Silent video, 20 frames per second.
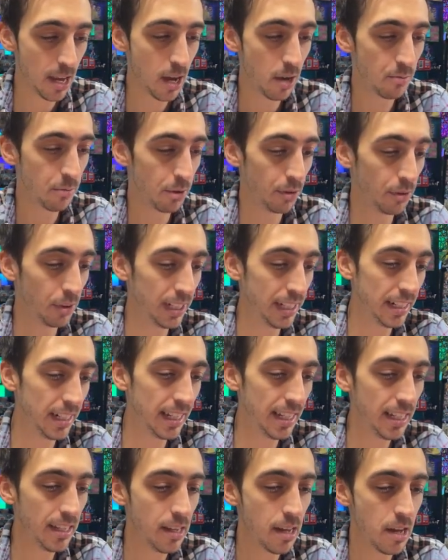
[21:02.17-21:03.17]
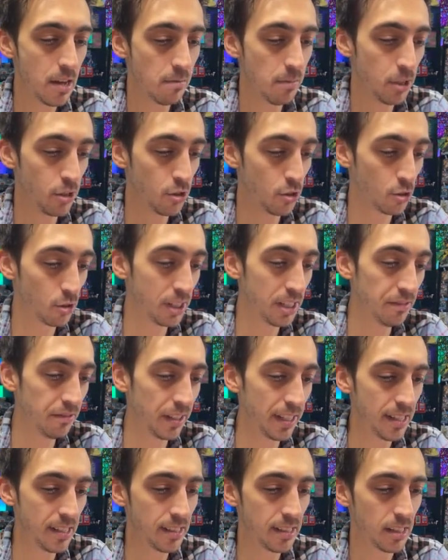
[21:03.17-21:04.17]
Marini,
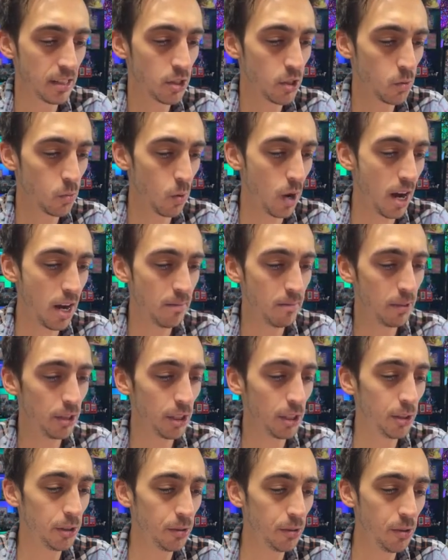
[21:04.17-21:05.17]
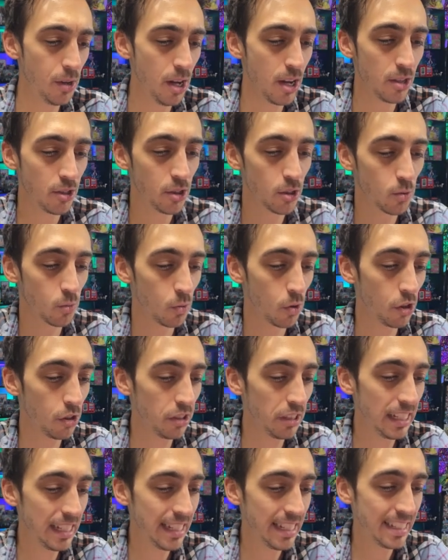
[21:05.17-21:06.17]
Misdreavus, Swablu,
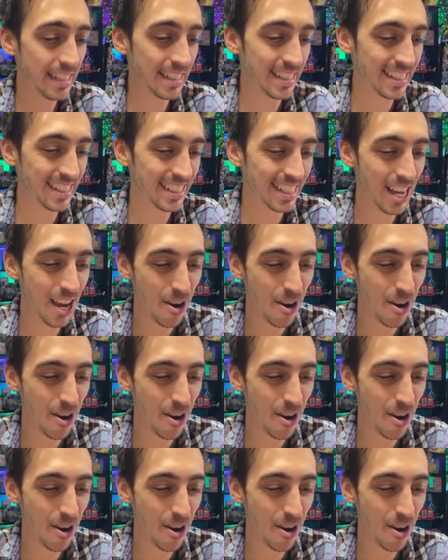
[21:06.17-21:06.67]
Swirlix,